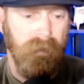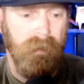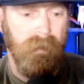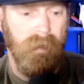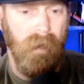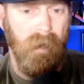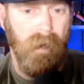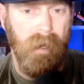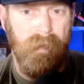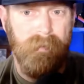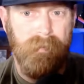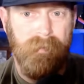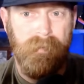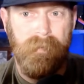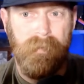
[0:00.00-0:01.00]
All right,
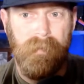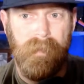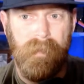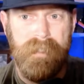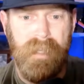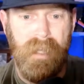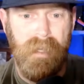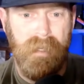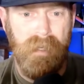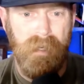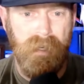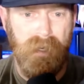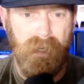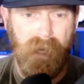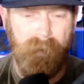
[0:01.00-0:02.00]
let's take
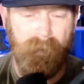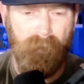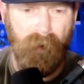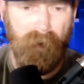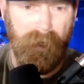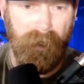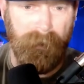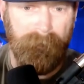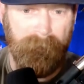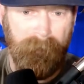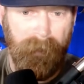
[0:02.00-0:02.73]
a couple more here.